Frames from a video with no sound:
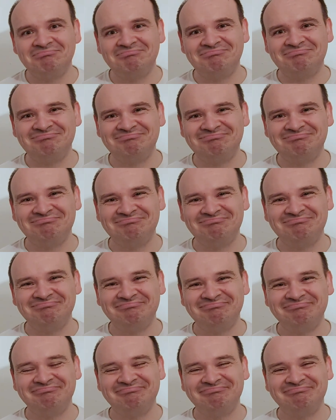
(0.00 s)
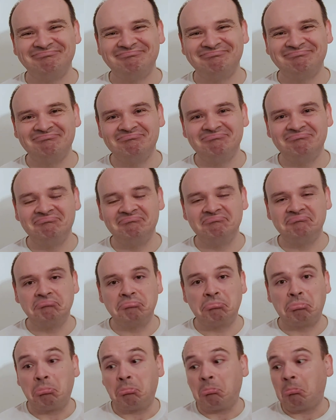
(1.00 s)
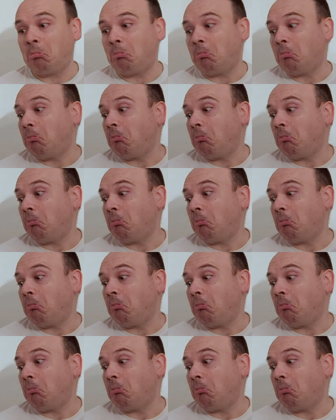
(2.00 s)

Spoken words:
[no speech]